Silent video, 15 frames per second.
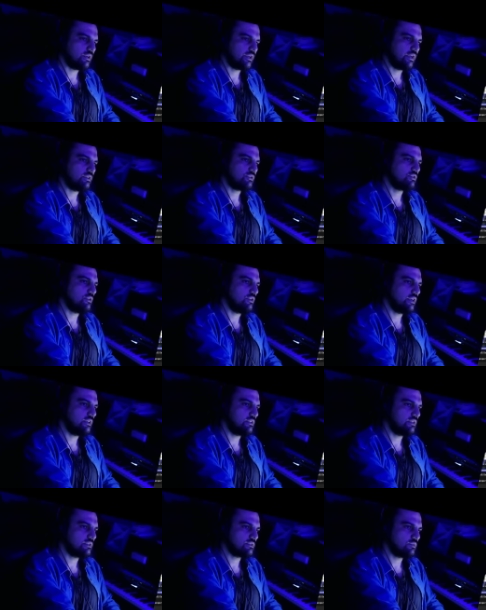so he
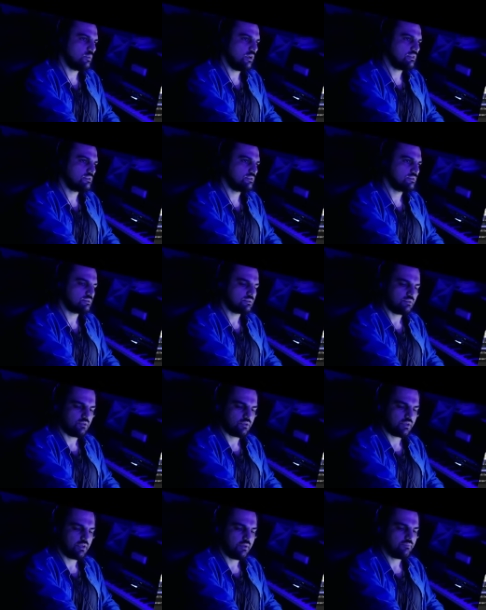doesn't want this.
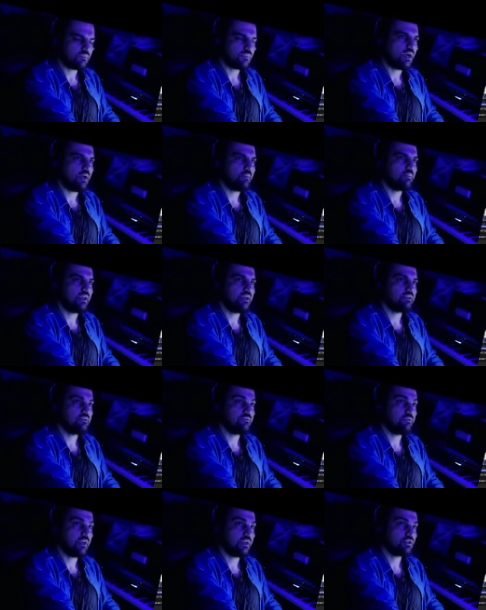Okay, I play the
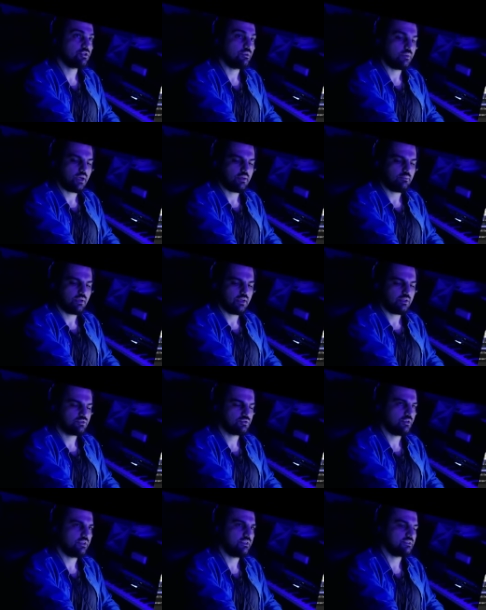inversion. I play, so
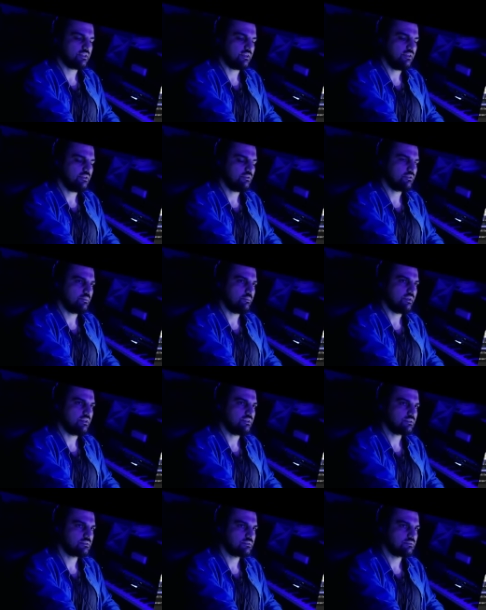it's E on the
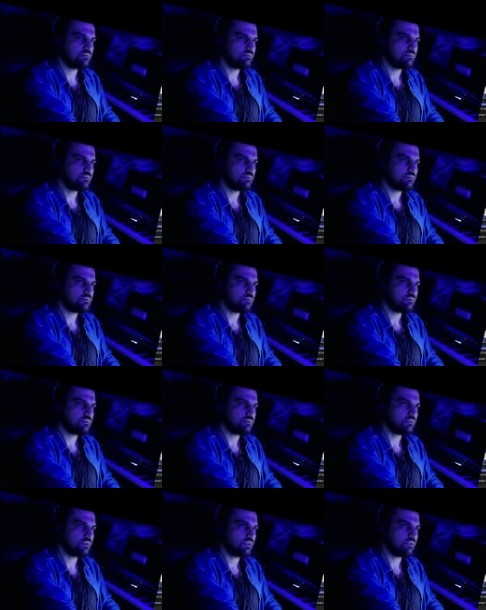bass.
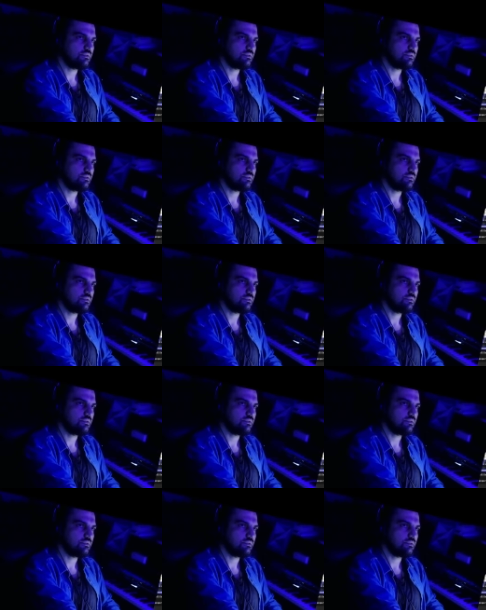Okay,